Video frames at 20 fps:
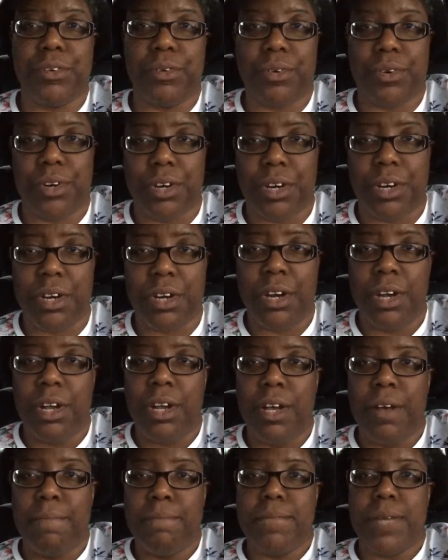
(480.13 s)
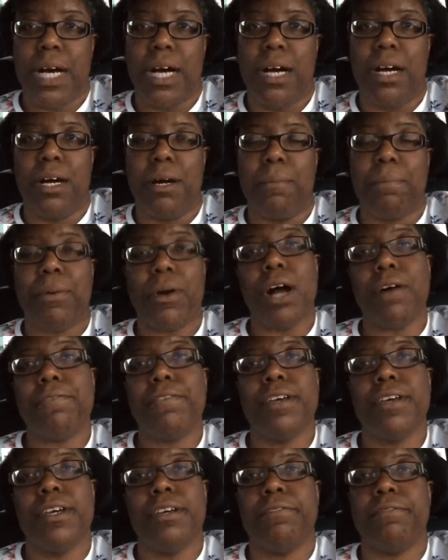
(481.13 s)
your
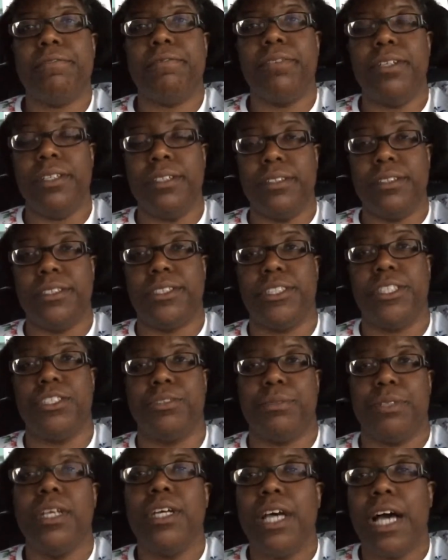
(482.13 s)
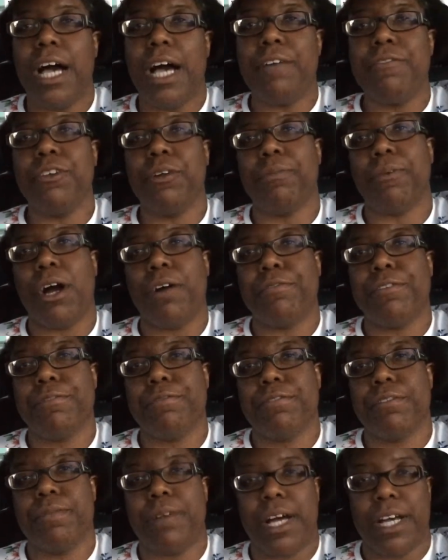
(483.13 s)
profit excuse me, have your
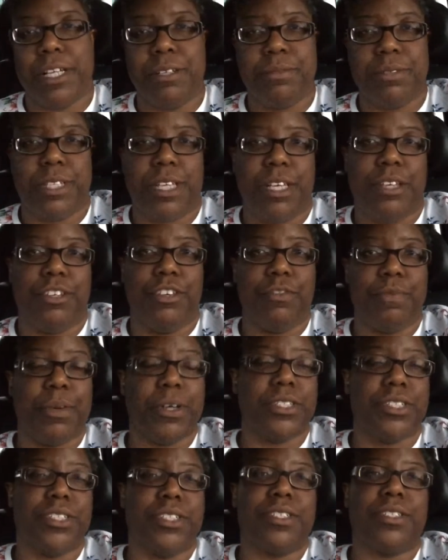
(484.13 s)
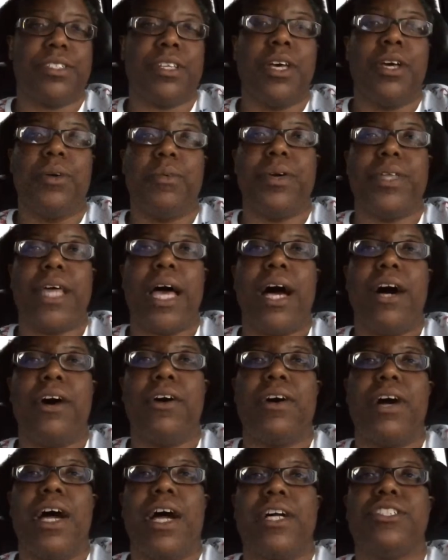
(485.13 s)
profit from items that you've purchased
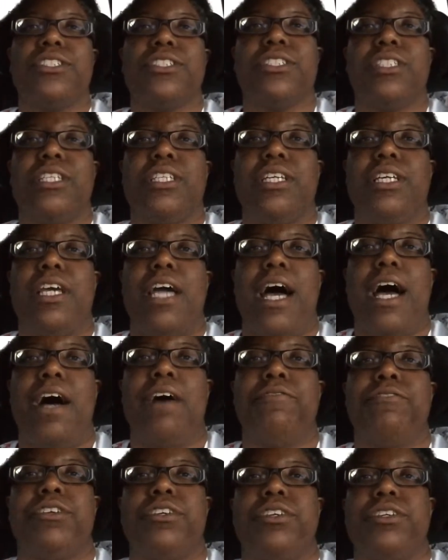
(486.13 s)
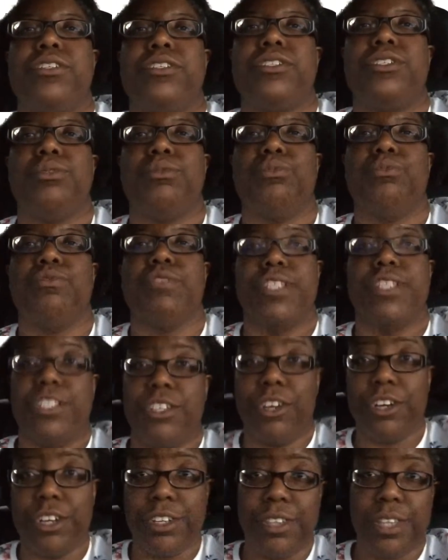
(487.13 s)
without actually having to
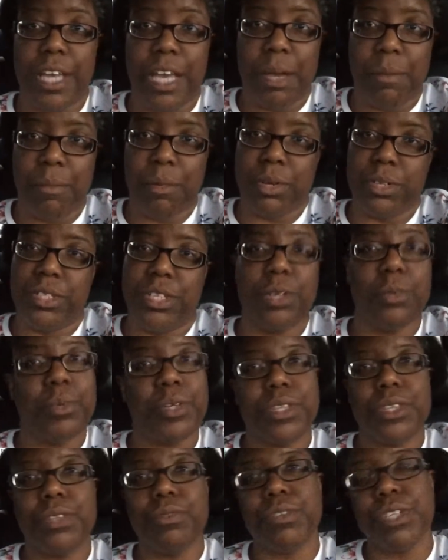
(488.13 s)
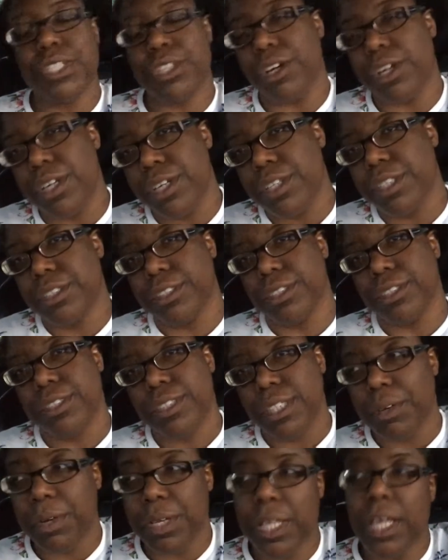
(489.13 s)
return them, or deal with returns, or
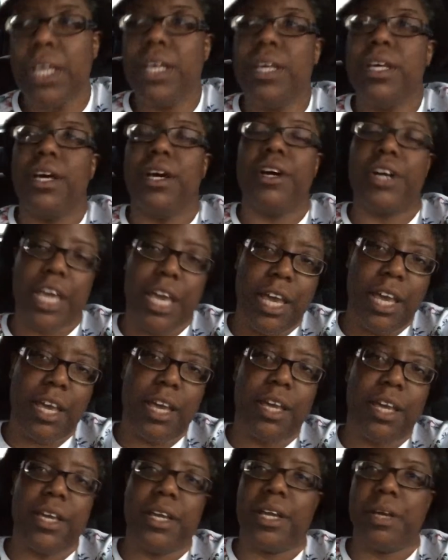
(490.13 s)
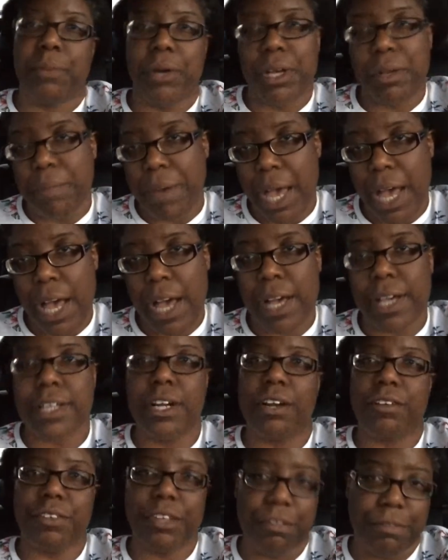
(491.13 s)
deal with, okay, bring it back
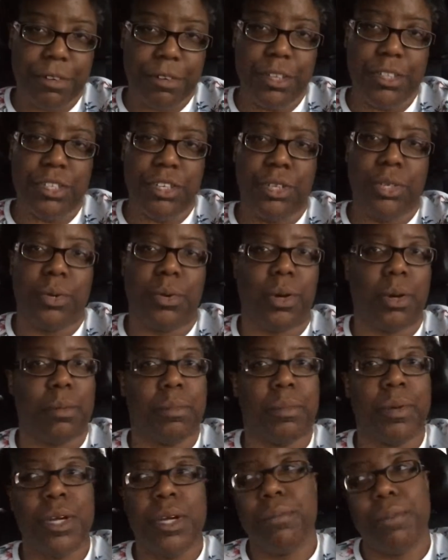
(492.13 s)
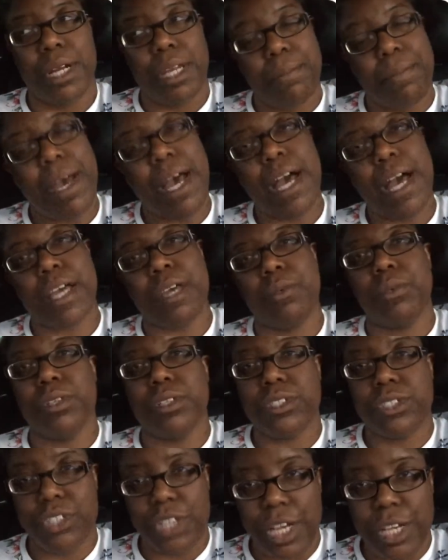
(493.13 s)
and I'll refund you, or bring it back and
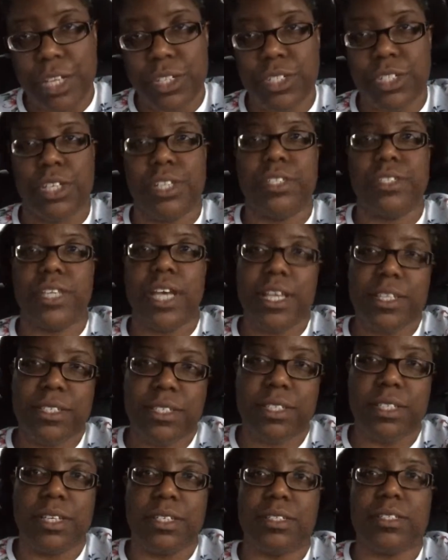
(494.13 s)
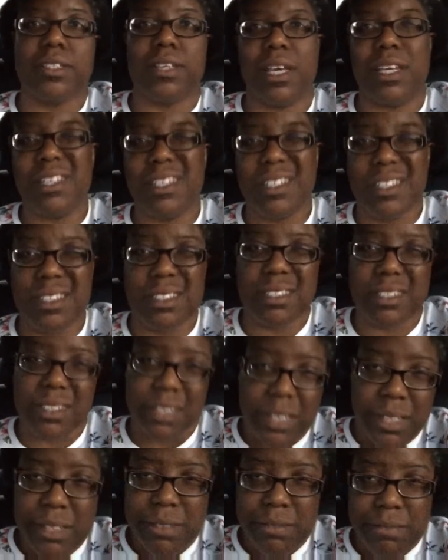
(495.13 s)
we'll exchange it and test this. It kind of just,
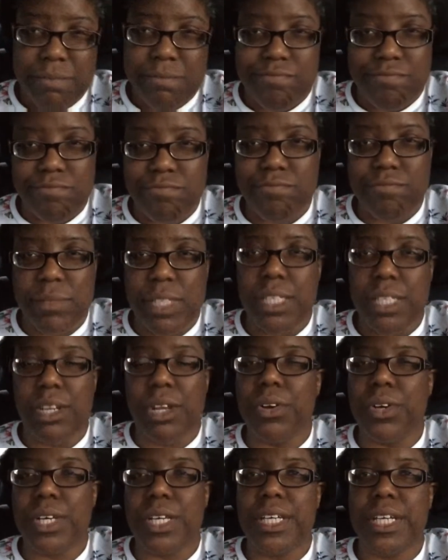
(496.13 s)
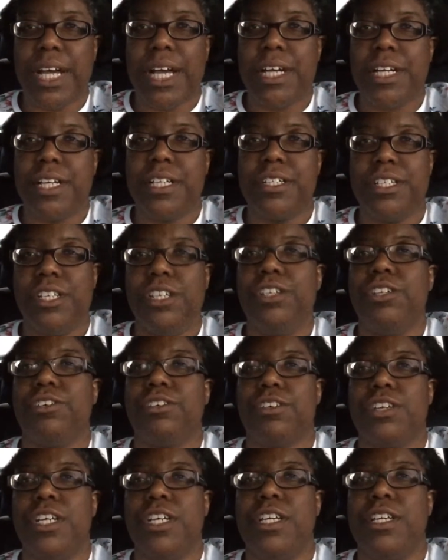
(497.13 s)
it can kind of
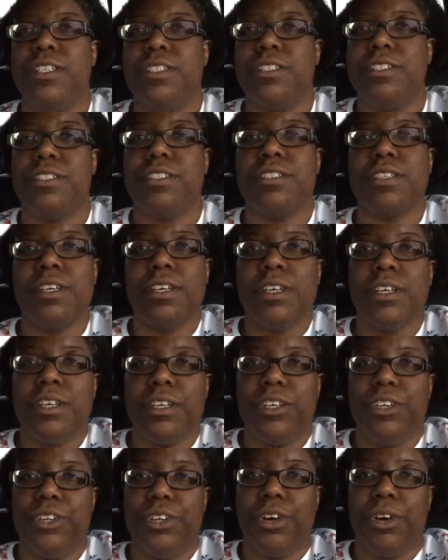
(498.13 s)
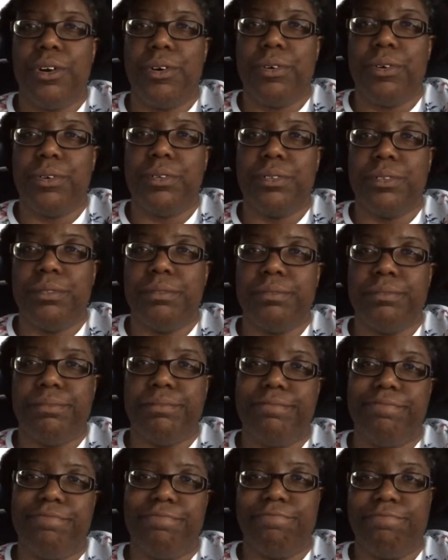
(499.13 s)
decrease,
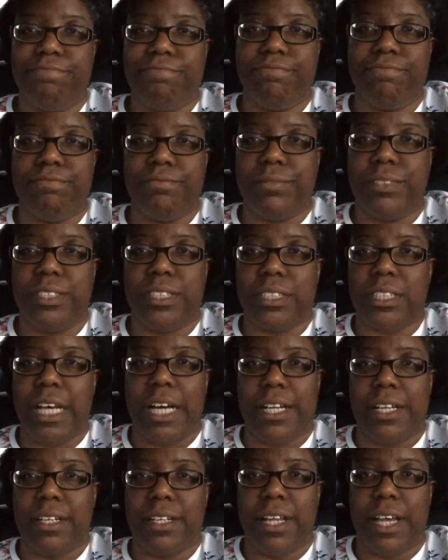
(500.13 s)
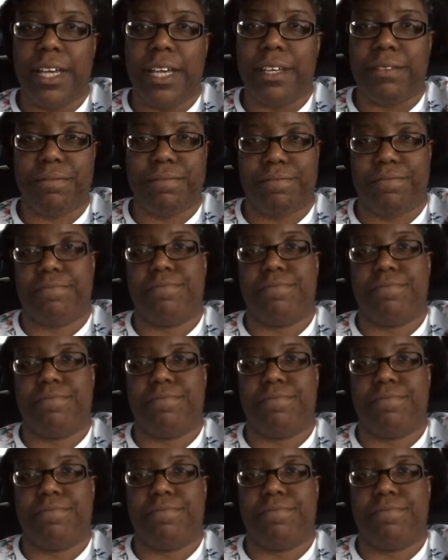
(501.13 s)
just kind of like